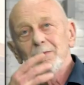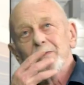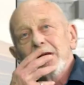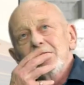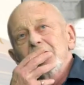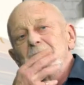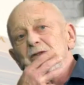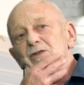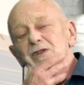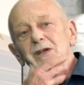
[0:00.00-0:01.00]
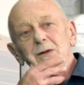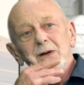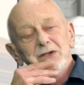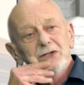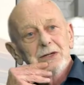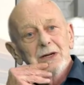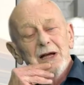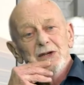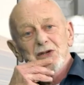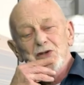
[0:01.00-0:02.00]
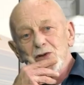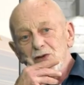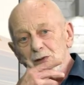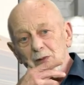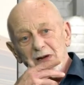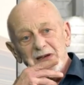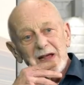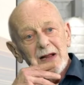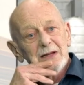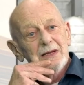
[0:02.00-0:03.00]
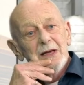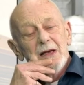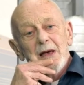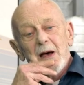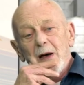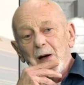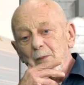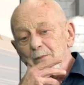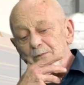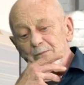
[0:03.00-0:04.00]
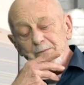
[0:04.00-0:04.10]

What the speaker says: That's an interesting question. I just used the word talent. I'm